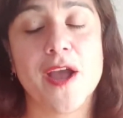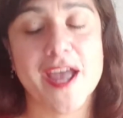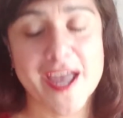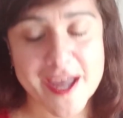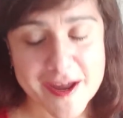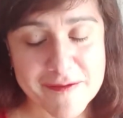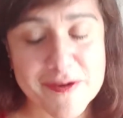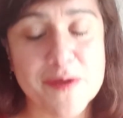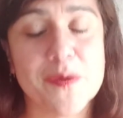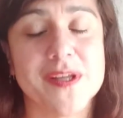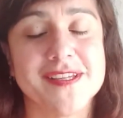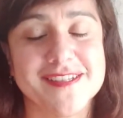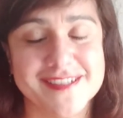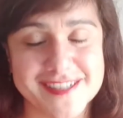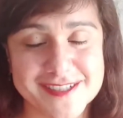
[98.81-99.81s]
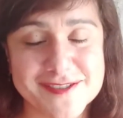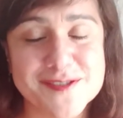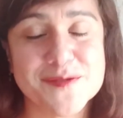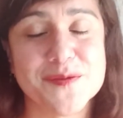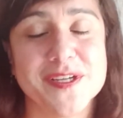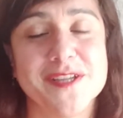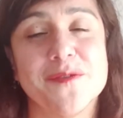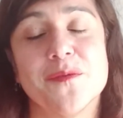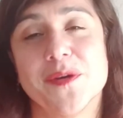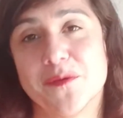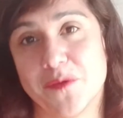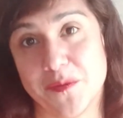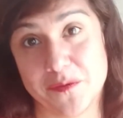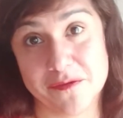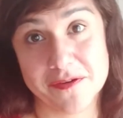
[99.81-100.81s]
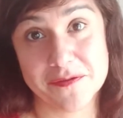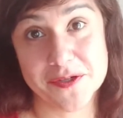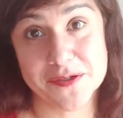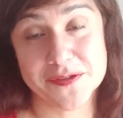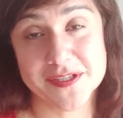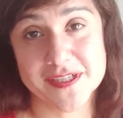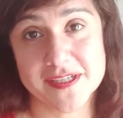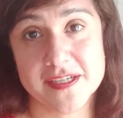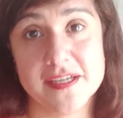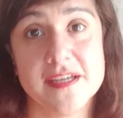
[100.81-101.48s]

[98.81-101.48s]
everyone deals with when we move abroad,